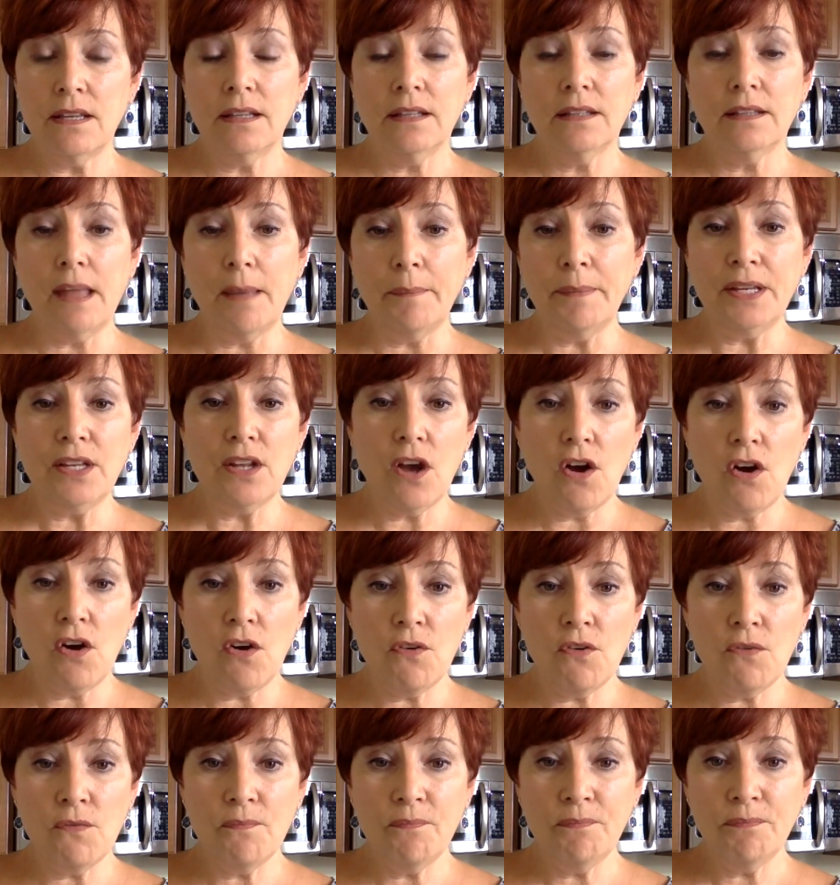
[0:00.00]
let me
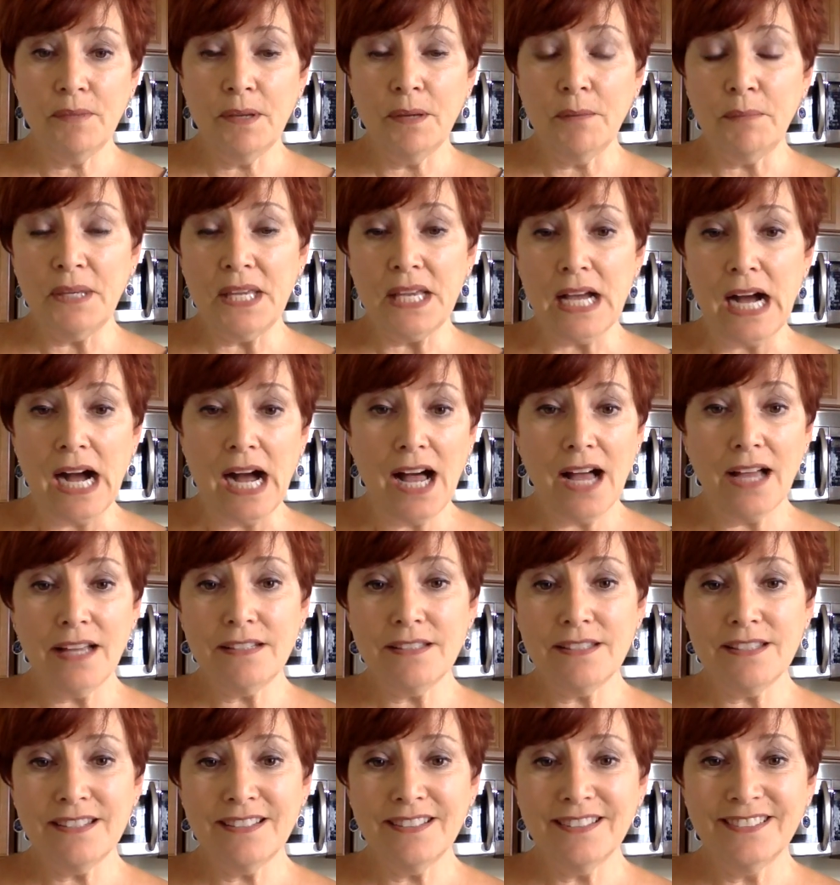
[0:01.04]
know. Be
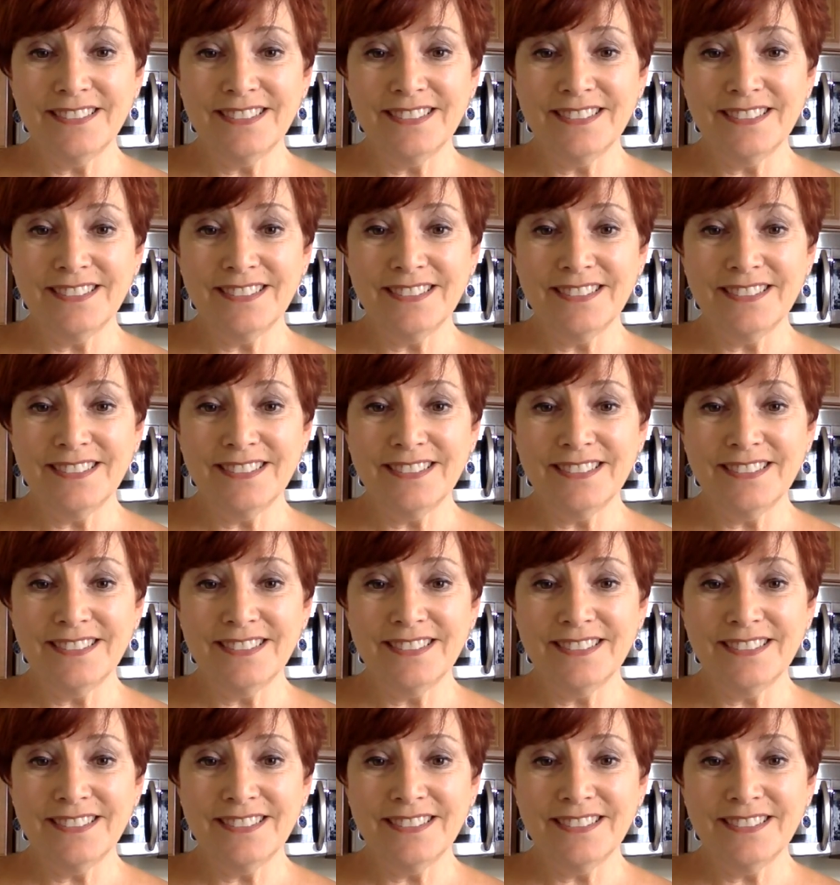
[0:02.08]
kind.